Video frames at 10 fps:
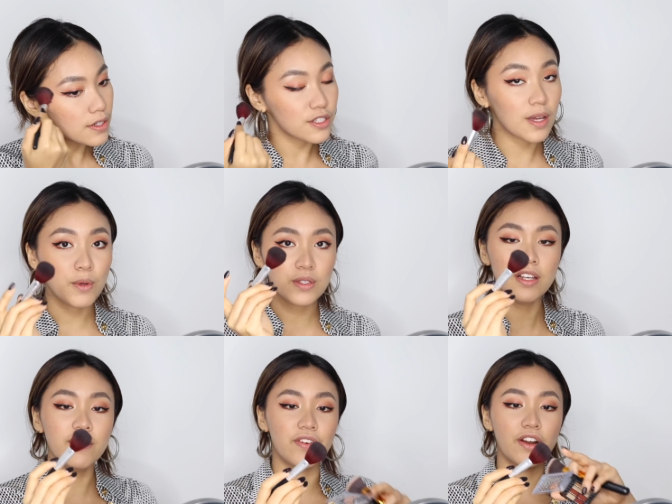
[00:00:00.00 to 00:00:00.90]
So I'm using
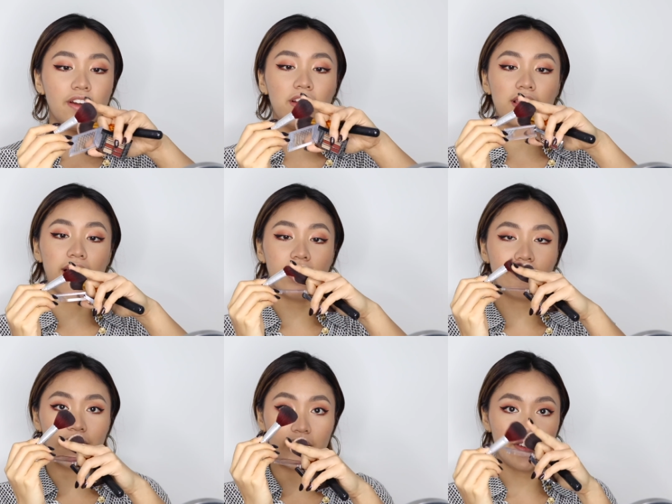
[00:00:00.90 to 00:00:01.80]
a very light
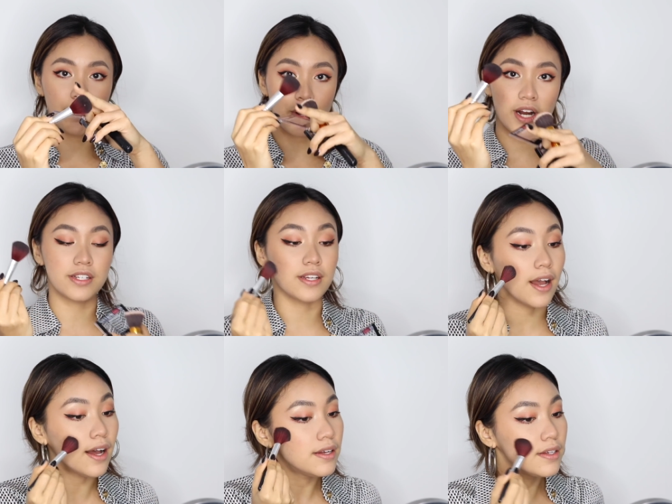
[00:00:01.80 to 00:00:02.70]
fluffy brush,
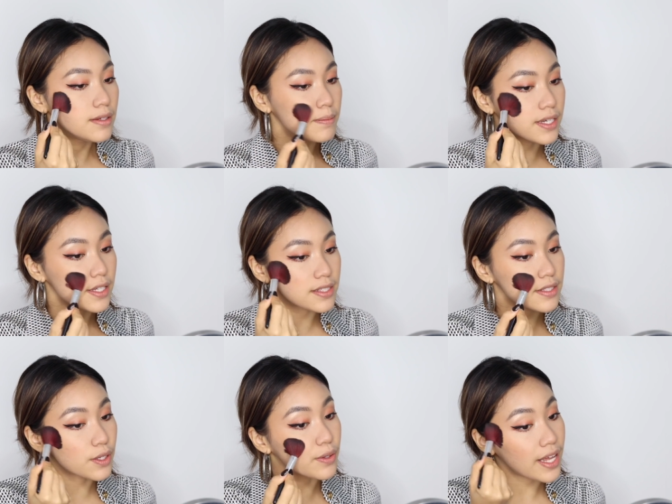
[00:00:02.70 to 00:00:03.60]
yeah?
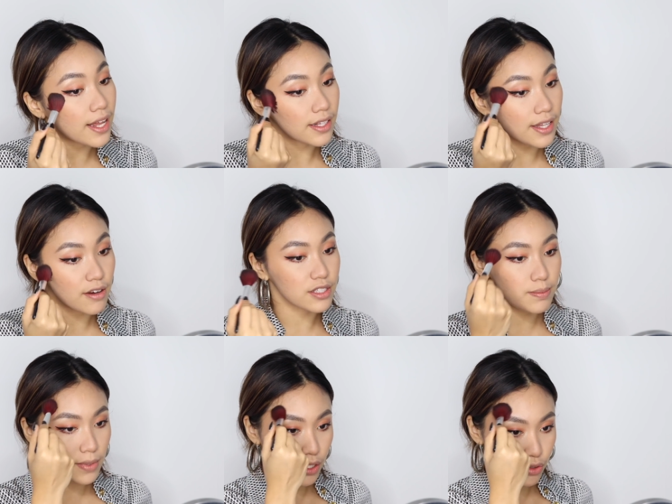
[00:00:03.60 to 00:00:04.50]
So that allows
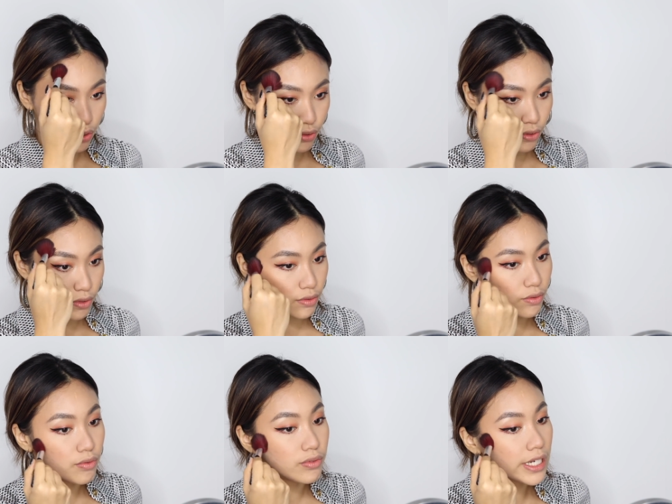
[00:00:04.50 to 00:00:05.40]
me to
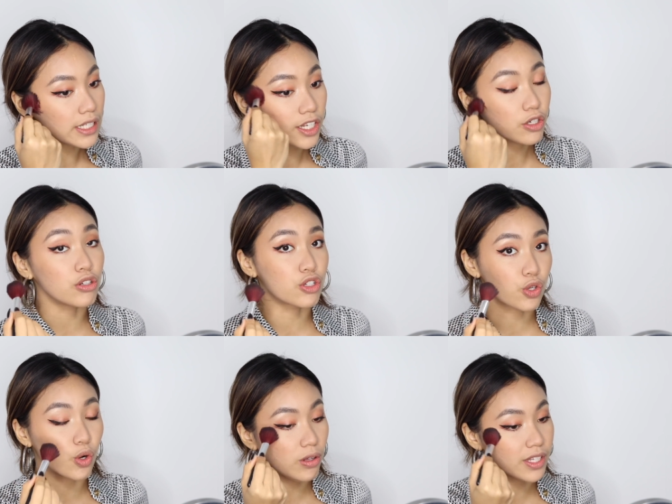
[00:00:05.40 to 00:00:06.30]
really
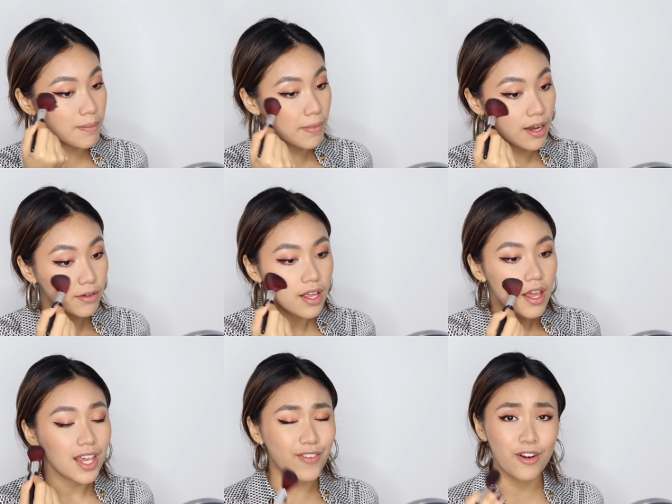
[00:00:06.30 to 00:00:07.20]
control the amount.
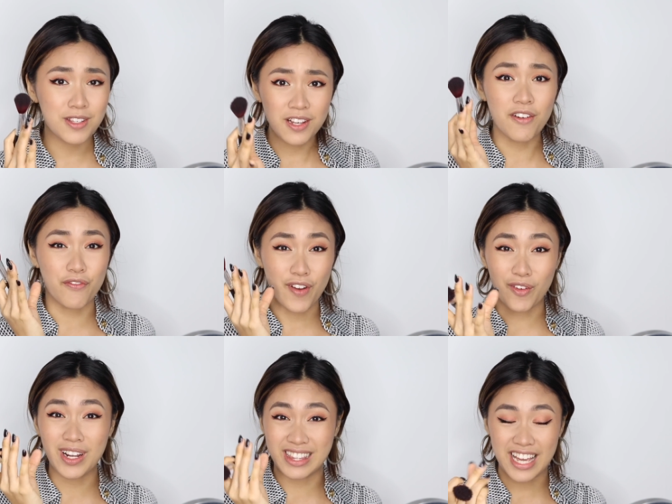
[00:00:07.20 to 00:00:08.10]
If you're using a very
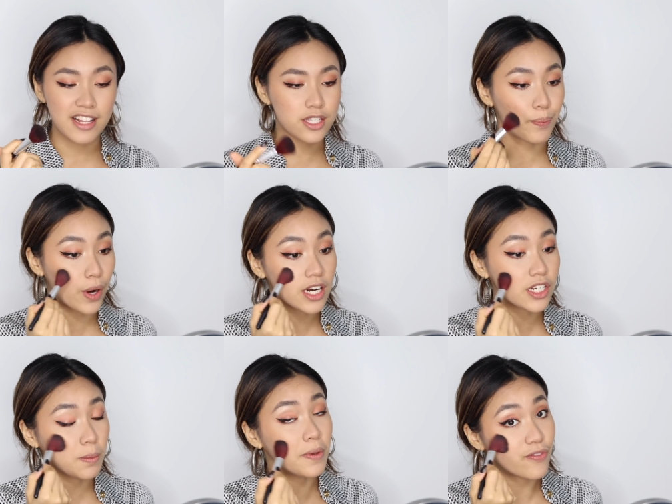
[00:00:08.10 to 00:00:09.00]
dense brush,
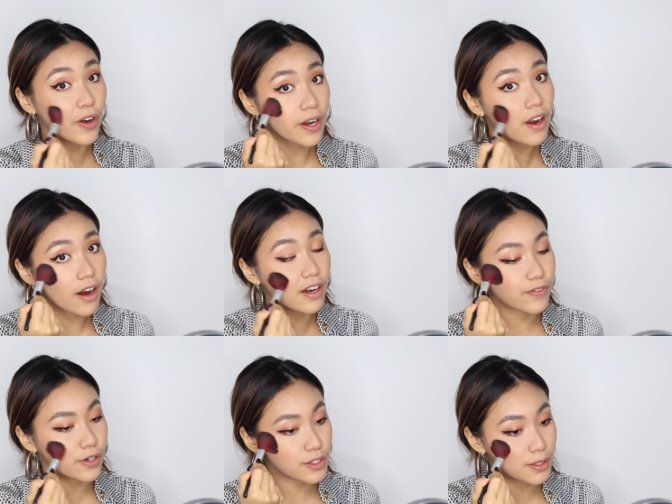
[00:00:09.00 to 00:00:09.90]
it'll be very hard for
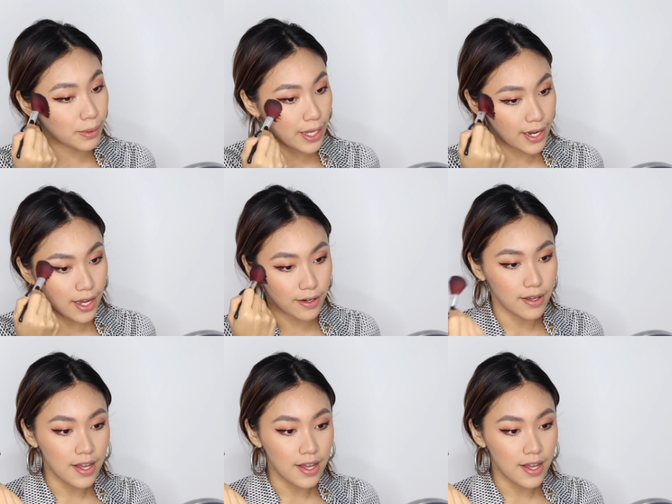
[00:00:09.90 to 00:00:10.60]
you to blend out.